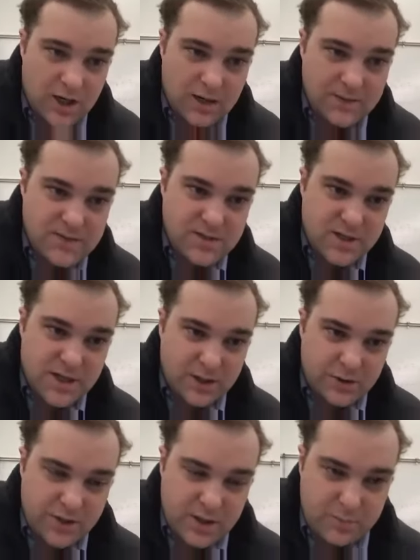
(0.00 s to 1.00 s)
This is kind of
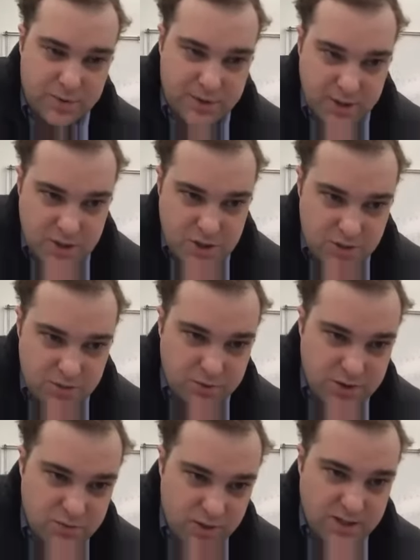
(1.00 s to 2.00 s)
go down the prediction.
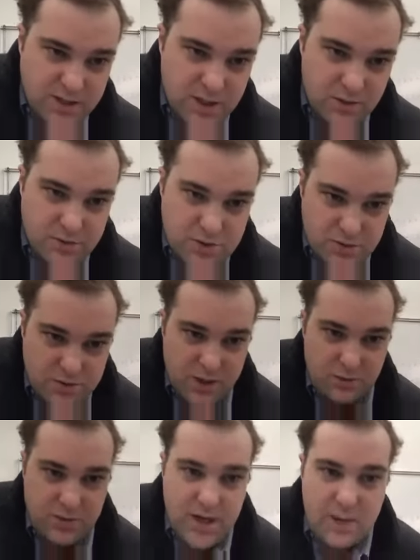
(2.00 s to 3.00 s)
Please write down what you
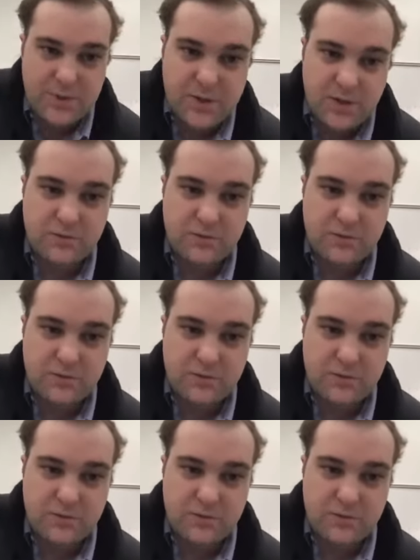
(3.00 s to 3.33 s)
think would happen in the